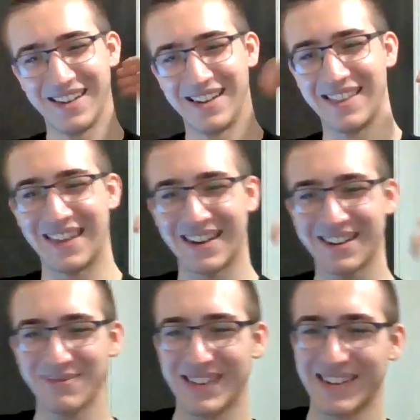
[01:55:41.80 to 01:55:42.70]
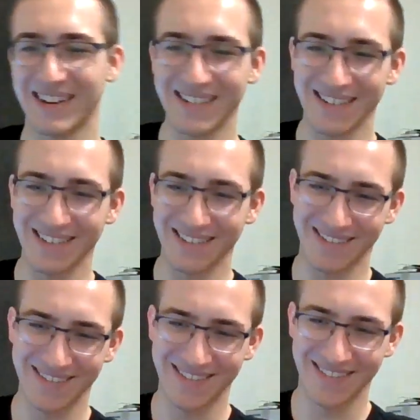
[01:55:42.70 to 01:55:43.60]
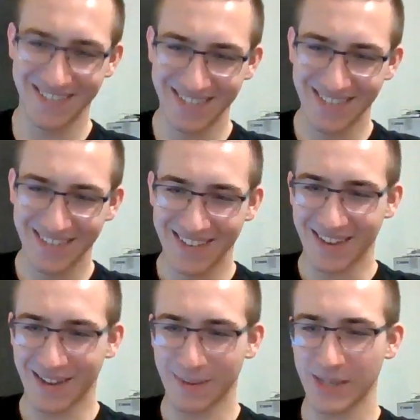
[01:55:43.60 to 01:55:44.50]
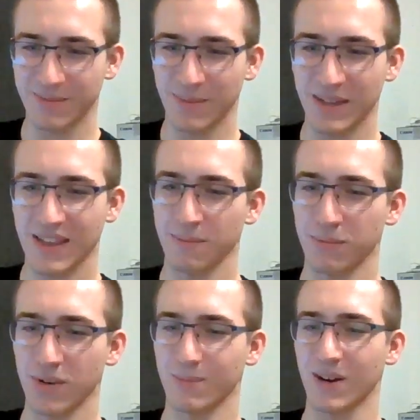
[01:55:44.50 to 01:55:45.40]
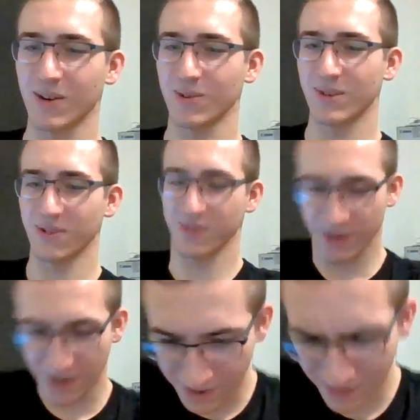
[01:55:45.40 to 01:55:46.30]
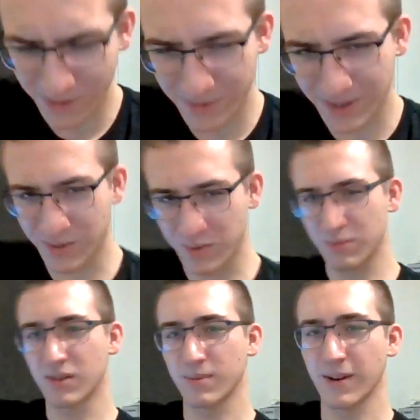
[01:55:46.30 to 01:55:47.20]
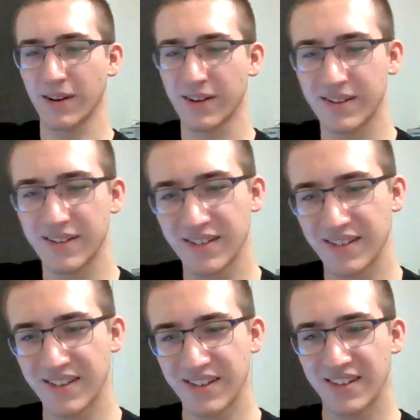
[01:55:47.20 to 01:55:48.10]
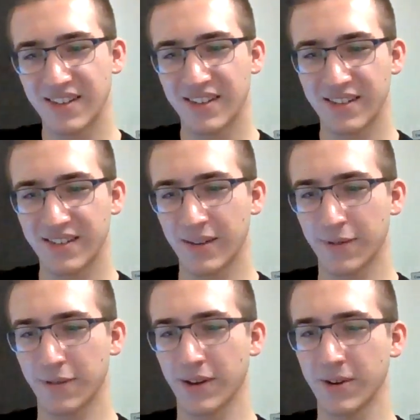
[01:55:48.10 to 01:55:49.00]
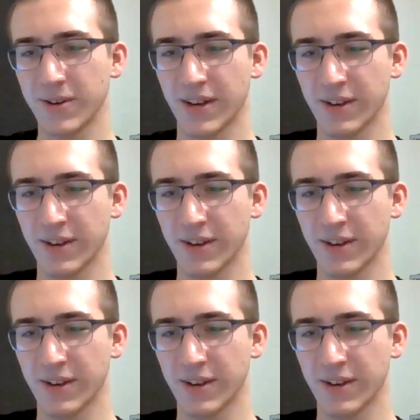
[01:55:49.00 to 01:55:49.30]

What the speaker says: That could be an idea. I might make that a bookmark. Who knows? I don't know if I can do a bookmark. If I could,